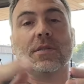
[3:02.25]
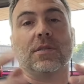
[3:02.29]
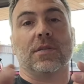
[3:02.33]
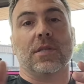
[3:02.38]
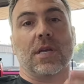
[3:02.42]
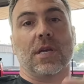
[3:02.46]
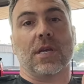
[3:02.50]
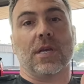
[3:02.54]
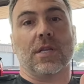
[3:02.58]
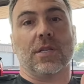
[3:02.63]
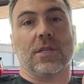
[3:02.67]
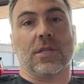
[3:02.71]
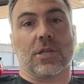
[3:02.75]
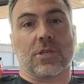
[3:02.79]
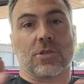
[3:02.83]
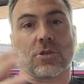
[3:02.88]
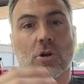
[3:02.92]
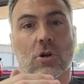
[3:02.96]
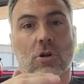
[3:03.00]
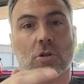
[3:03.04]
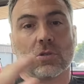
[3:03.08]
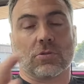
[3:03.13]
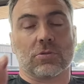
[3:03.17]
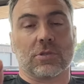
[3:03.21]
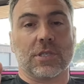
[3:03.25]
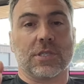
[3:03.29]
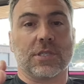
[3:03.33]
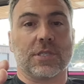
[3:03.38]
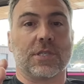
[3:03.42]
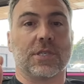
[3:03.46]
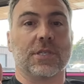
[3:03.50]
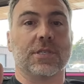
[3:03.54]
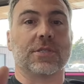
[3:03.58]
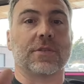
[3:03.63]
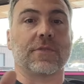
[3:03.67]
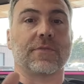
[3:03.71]
The
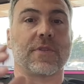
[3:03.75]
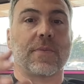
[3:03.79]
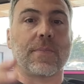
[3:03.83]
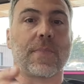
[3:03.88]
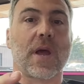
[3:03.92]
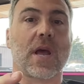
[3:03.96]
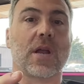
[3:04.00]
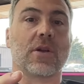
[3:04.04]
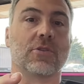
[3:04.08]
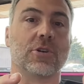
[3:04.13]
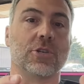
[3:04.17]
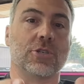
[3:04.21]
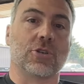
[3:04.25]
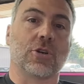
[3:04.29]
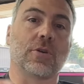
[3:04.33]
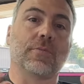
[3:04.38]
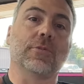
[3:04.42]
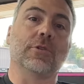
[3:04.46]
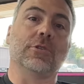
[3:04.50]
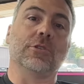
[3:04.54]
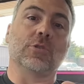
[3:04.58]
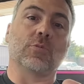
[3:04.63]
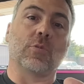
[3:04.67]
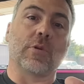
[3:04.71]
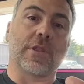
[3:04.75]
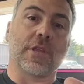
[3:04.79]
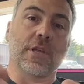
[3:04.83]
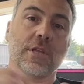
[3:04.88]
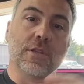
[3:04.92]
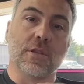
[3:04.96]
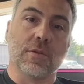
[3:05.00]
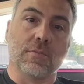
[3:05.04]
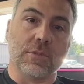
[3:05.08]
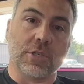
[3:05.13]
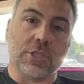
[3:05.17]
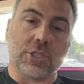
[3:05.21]
tolerances of the battery terminals
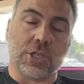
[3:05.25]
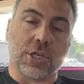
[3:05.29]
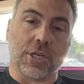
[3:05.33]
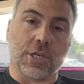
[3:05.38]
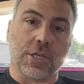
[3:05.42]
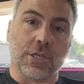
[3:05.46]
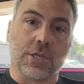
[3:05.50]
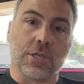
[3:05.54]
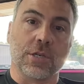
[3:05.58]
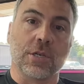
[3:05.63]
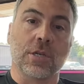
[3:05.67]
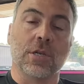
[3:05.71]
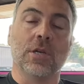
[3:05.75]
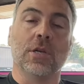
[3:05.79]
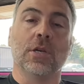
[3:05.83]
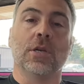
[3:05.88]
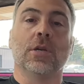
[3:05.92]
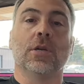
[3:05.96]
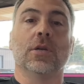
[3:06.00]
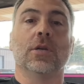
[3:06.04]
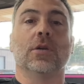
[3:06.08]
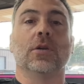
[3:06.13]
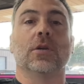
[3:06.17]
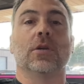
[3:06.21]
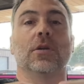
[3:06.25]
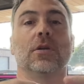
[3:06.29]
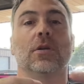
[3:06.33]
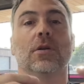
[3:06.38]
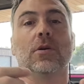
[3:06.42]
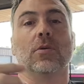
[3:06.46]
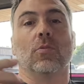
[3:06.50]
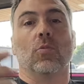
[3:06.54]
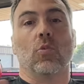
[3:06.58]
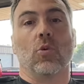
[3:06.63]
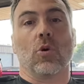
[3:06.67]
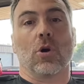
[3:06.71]
within the machine
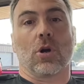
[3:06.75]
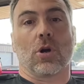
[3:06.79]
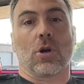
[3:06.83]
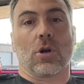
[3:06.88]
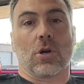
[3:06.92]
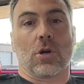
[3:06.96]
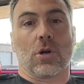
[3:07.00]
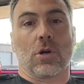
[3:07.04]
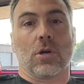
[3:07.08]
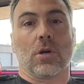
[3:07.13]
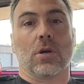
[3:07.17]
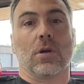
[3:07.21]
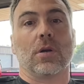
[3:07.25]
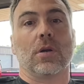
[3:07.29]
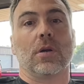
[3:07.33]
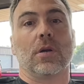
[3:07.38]
were